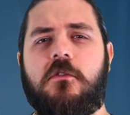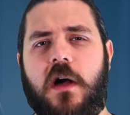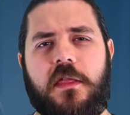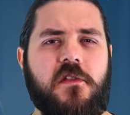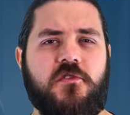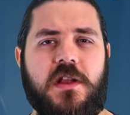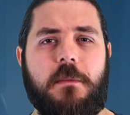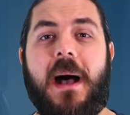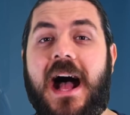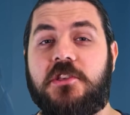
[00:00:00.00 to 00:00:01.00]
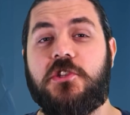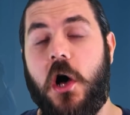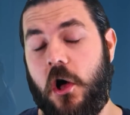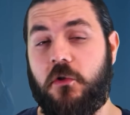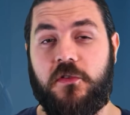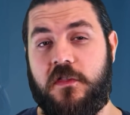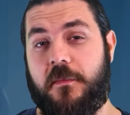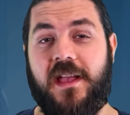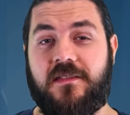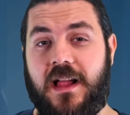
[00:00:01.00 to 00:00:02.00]
rather than trying to patch the holes in the
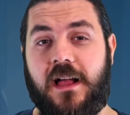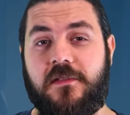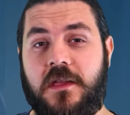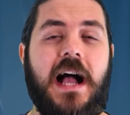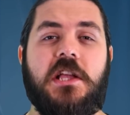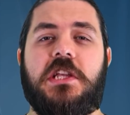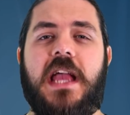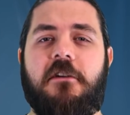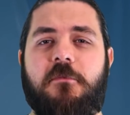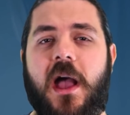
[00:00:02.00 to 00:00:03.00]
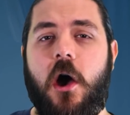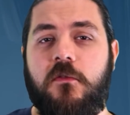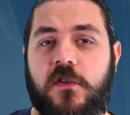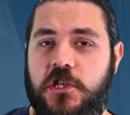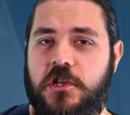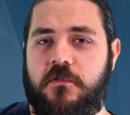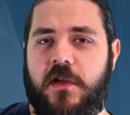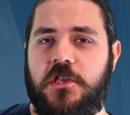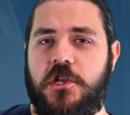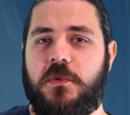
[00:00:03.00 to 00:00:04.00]
base class. I actually have my own version of the
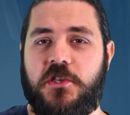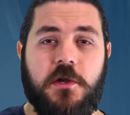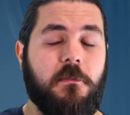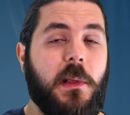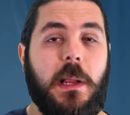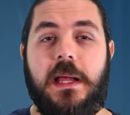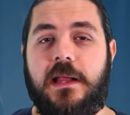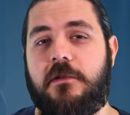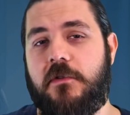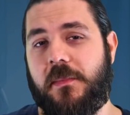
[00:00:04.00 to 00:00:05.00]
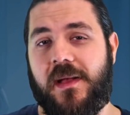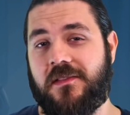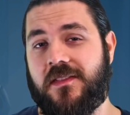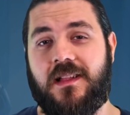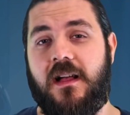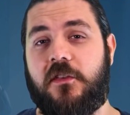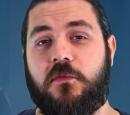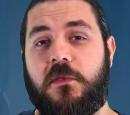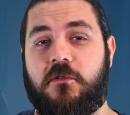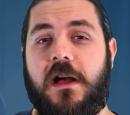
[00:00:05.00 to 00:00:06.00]
Ranger, which completely rebuilds the class
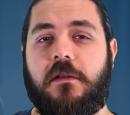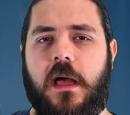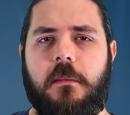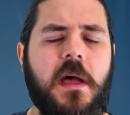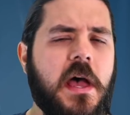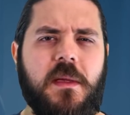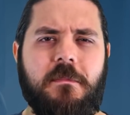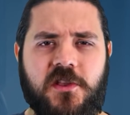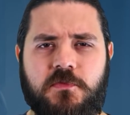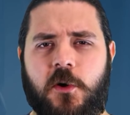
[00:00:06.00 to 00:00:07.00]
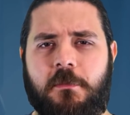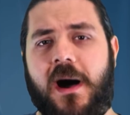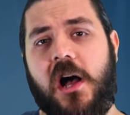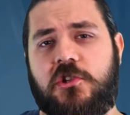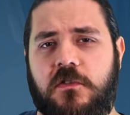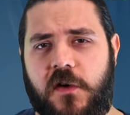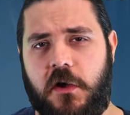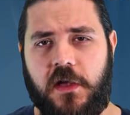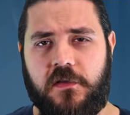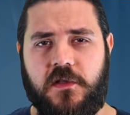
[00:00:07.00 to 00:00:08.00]
from the ground up to be much more martial
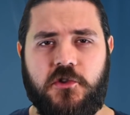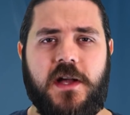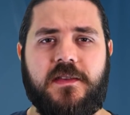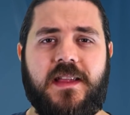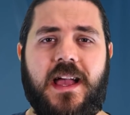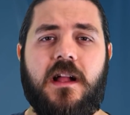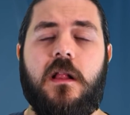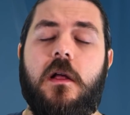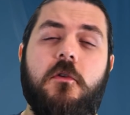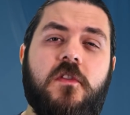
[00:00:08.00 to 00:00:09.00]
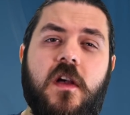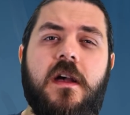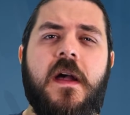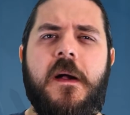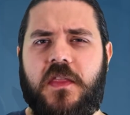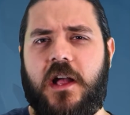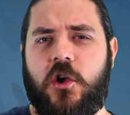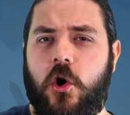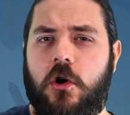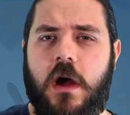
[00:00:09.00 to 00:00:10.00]
focused and tries to get closer to that
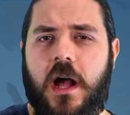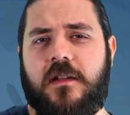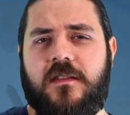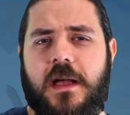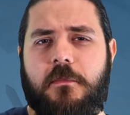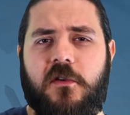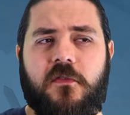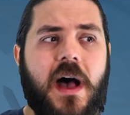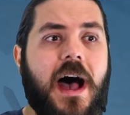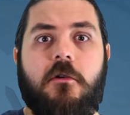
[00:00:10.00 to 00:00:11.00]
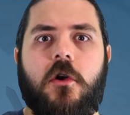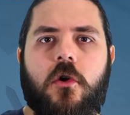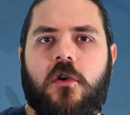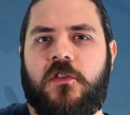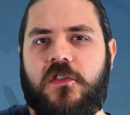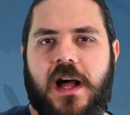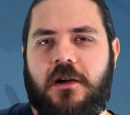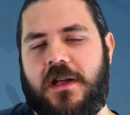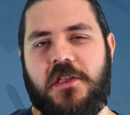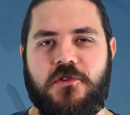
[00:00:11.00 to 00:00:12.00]
core archetype of Aragorn
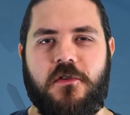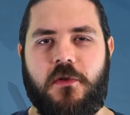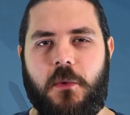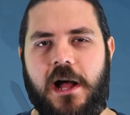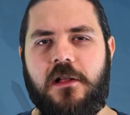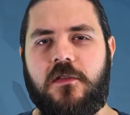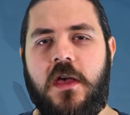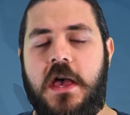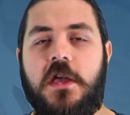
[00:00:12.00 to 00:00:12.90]
style Ranger of the Wilds.